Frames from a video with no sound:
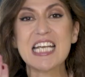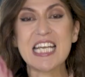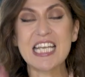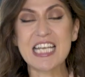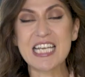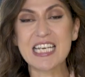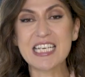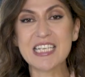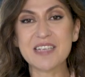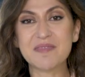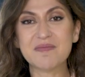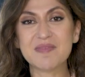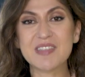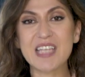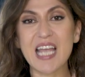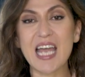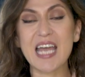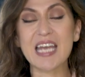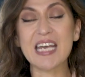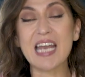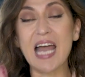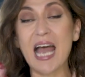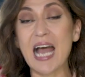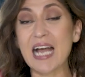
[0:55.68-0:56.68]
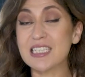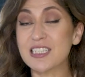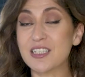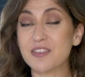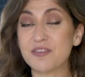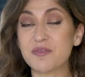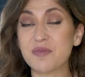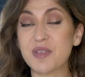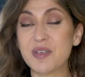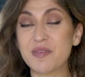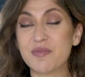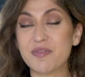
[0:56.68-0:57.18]
Helium 10, as
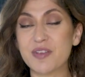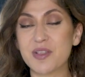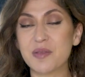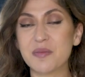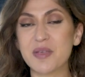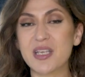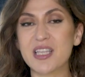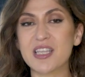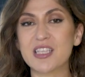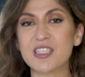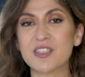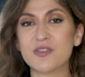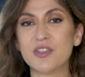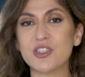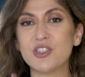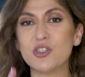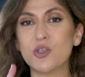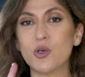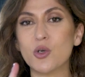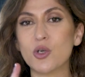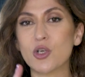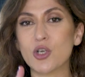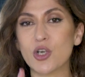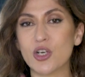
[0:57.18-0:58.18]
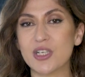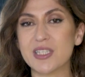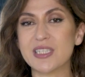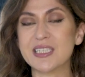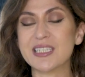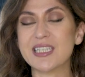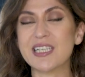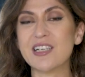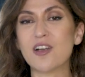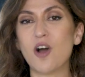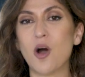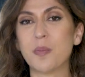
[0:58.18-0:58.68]
of me filming this video,
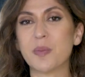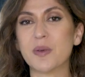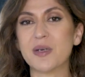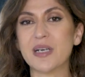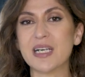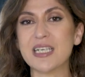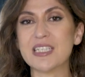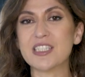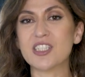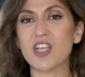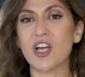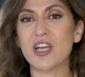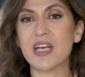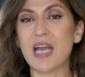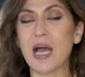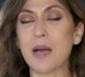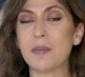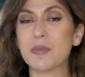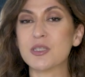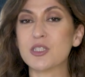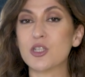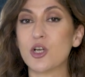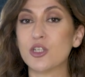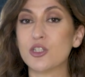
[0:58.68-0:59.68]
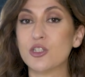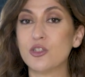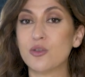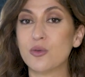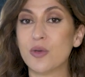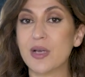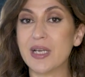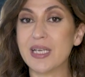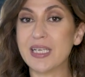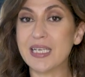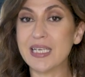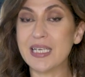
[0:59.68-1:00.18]
currently operates on Amazon
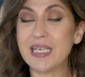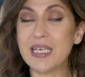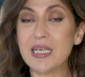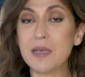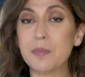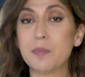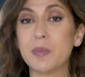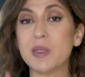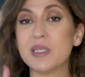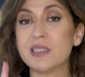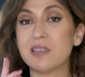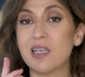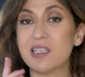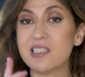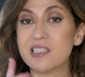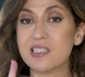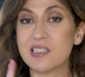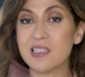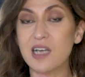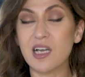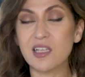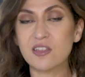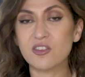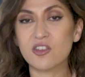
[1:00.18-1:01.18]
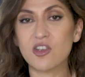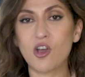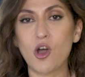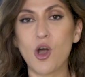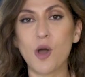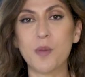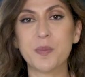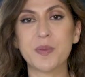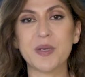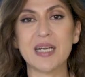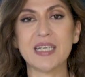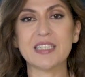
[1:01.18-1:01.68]
UAE, but does not
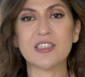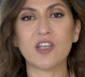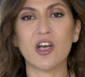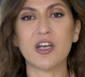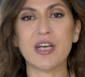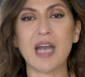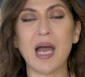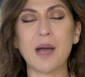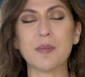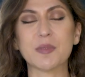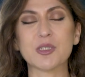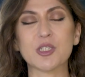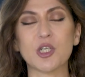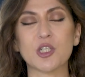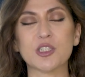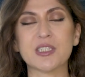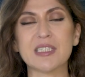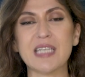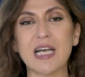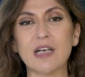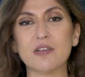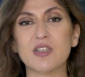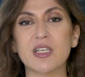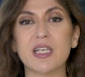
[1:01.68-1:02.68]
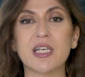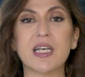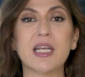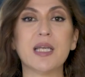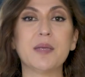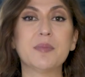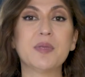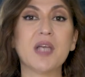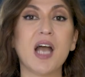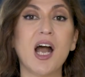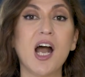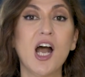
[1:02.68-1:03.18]
operate on Amazon Saudi
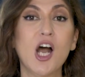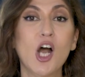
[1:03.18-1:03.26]
Arabia.